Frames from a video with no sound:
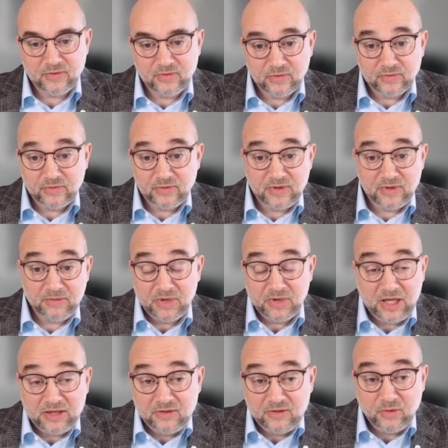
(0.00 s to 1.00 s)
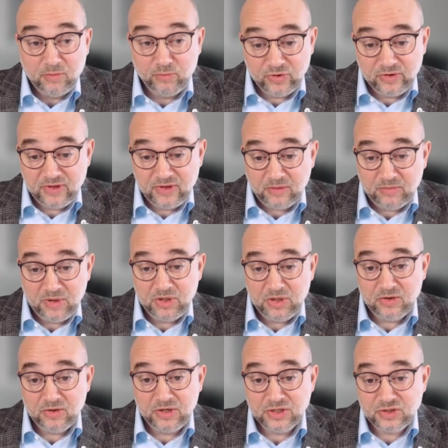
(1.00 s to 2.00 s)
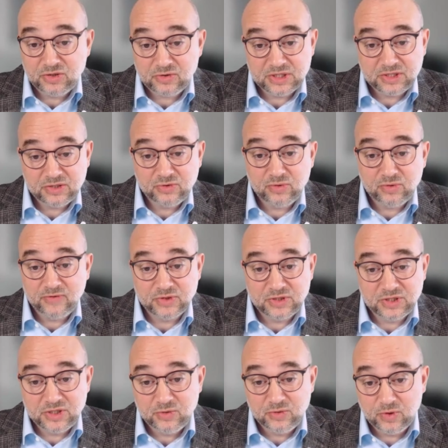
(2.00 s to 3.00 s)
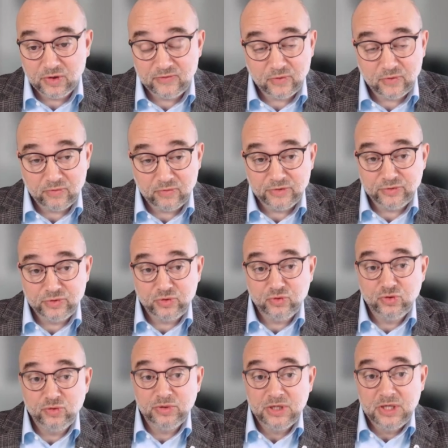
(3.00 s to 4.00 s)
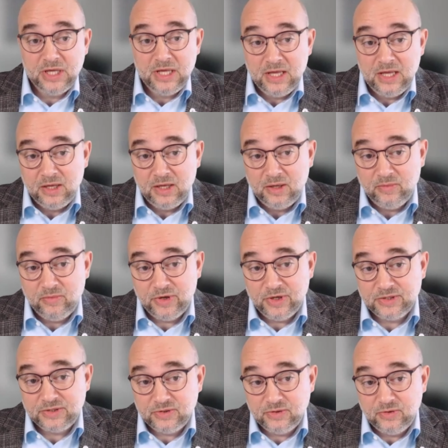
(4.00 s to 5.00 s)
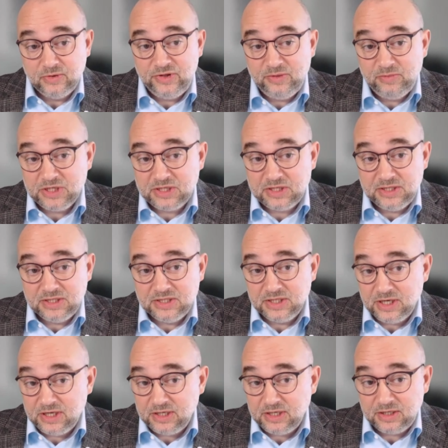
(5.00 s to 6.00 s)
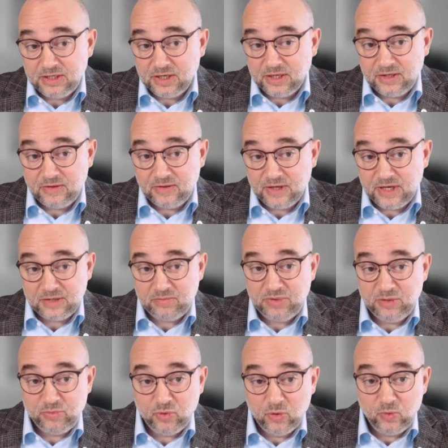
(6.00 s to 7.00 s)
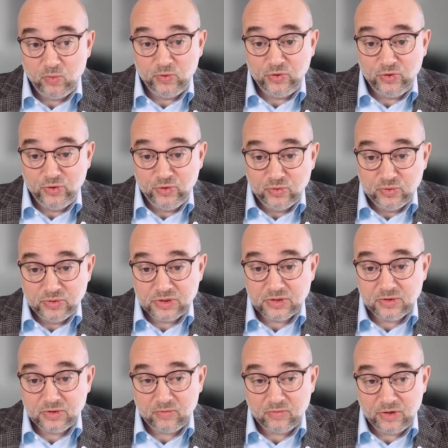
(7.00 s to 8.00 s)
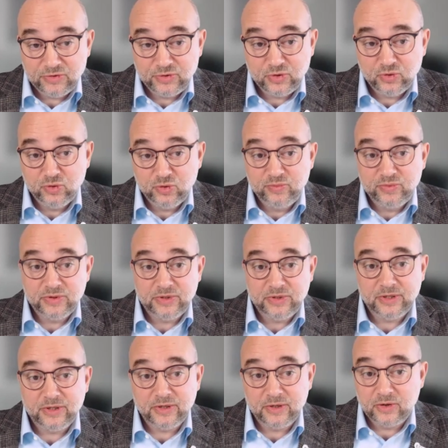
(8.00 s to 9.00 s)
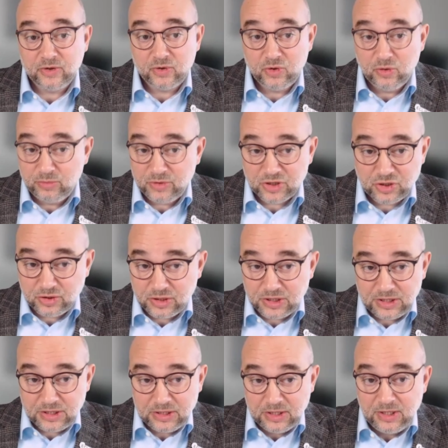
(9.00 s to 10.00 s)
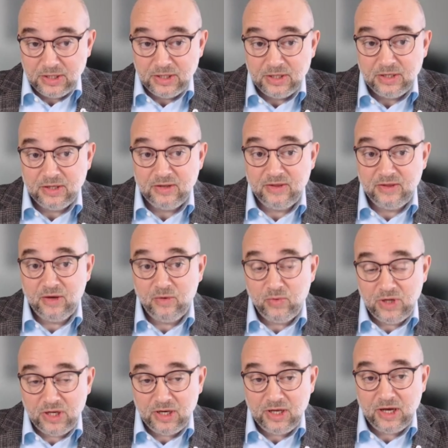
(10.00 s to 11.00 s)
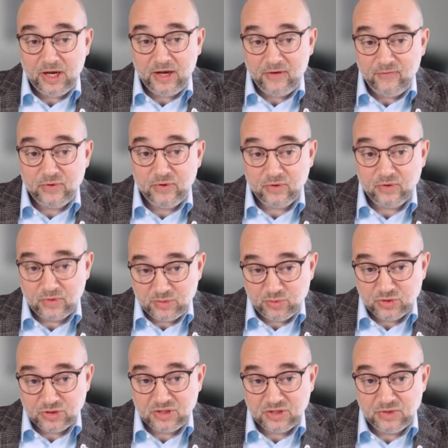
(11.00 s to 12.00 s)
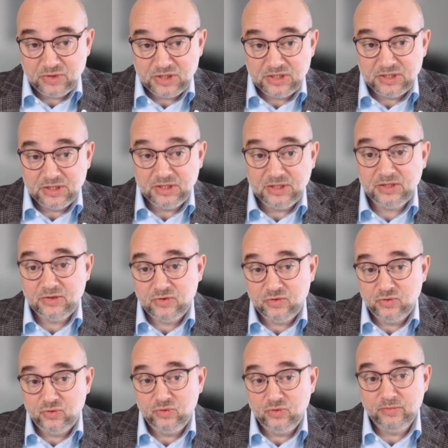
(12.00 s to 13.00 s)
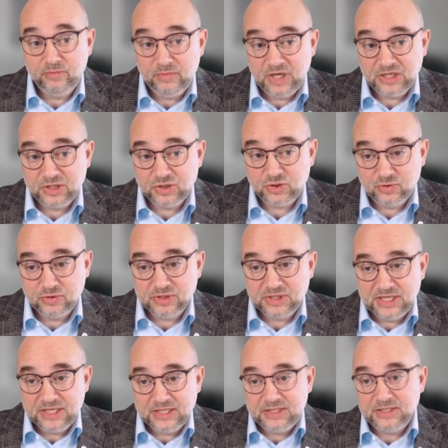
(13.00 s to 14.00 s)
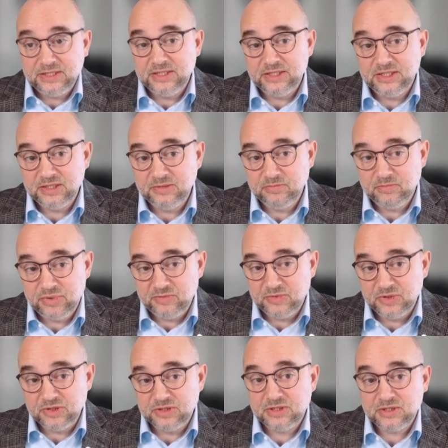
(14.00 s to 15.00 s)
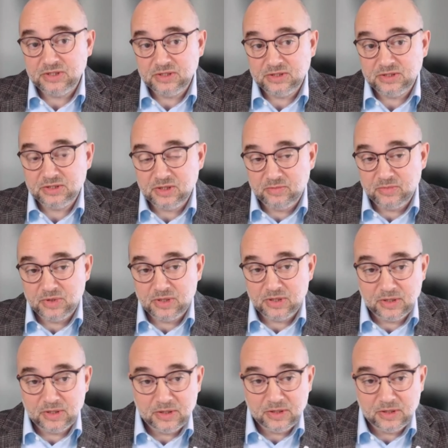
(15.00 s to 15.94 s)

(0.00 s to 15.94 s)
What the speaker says: so there, at some point, there may be an interest to have a steward for RunCube. But ultimately, the idea is that people who use RunCube commercially, they will have the responsibility to make sure that it implements some